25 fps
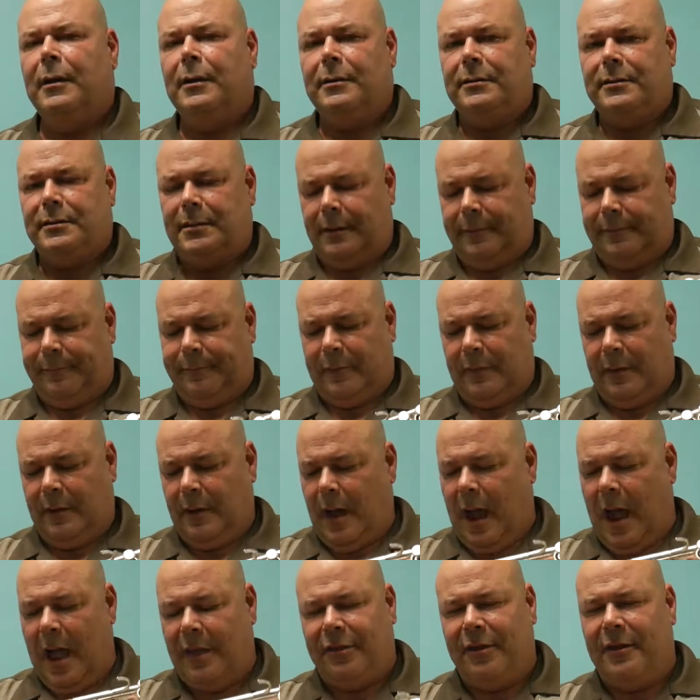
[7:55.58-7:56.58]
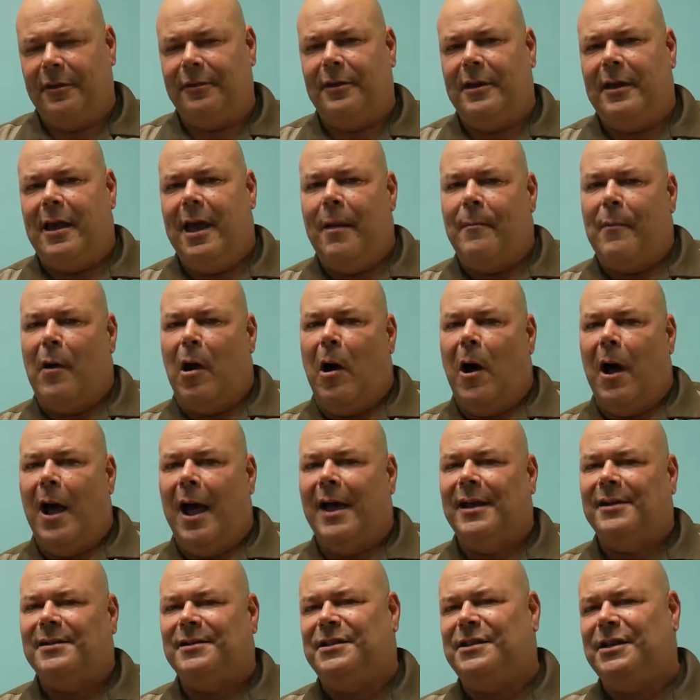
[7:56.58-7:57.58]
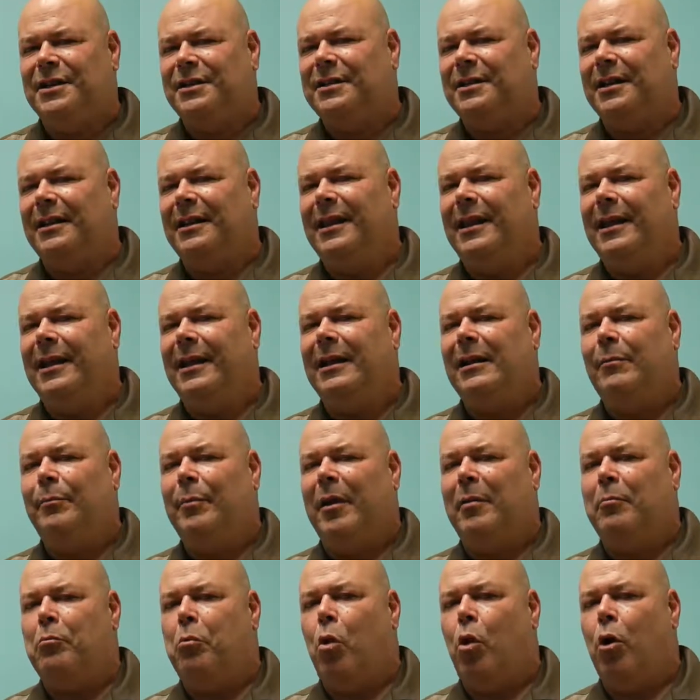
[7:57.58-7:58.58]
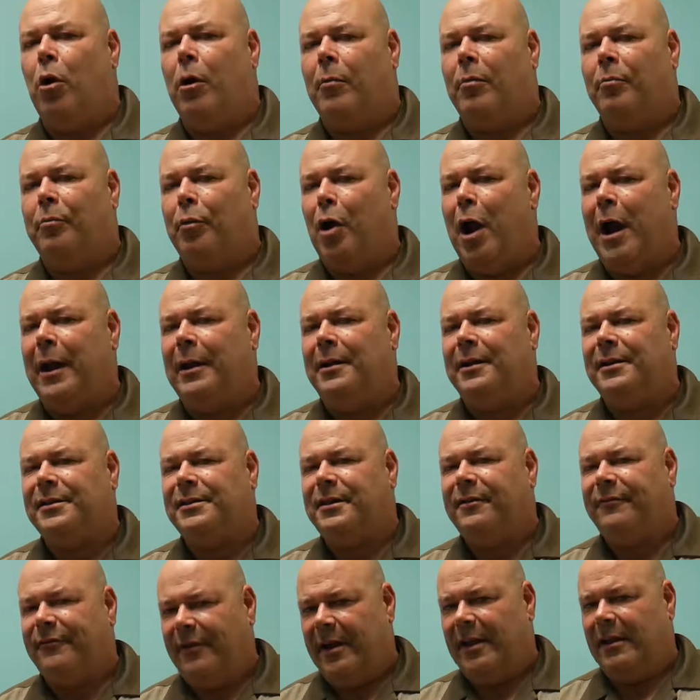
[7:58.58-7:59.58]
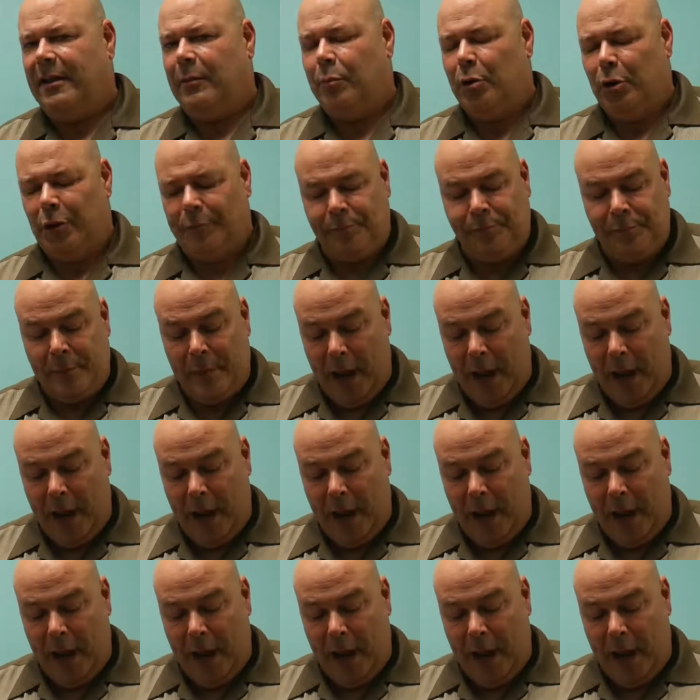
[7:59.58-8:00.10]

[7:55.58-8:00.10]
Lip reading: So I think the Yamaha has just a little bit more brightness available.